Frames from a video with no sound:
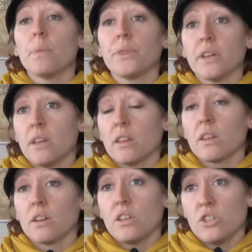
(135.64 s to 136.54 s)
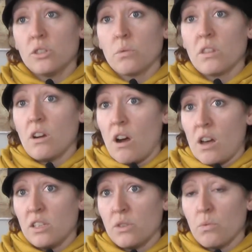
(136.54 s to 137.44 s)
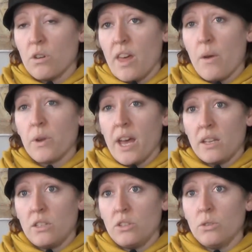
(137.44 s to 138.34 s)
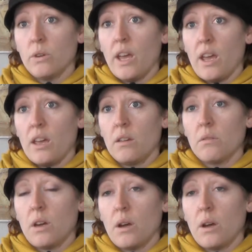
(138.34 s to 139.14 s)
the issues with the cost were that we had to do a